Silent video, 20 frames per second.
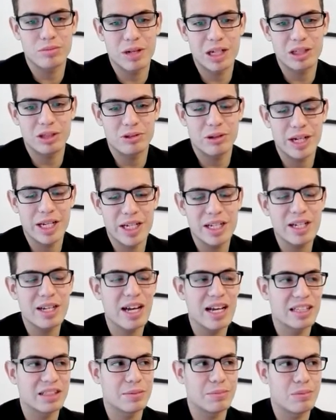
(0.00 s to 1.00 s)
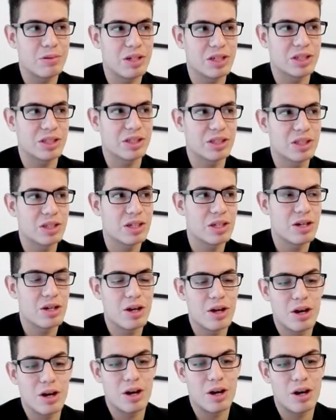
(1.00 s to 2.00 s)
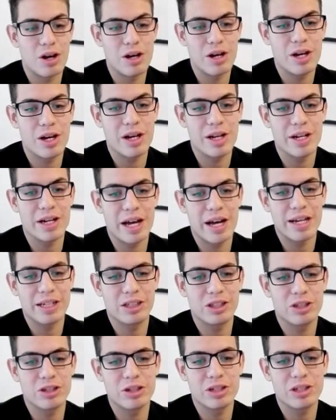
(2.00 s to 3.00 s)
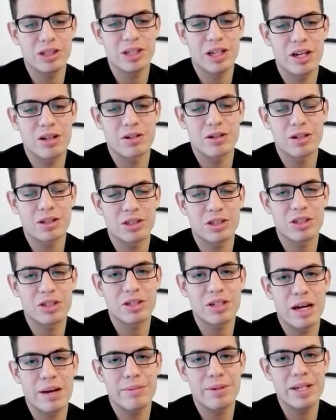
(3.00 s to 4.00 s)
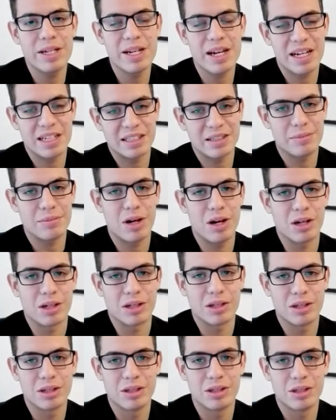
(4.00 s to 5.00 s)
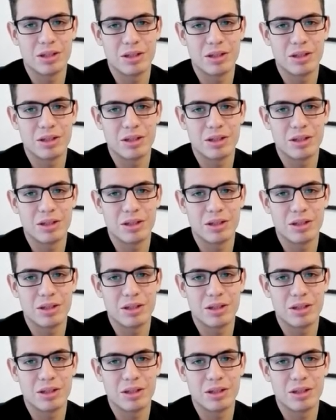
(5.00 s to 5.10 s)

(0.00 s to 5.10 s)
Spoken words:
my training as a priest, and I joined the Augustinian Abbey as a monk.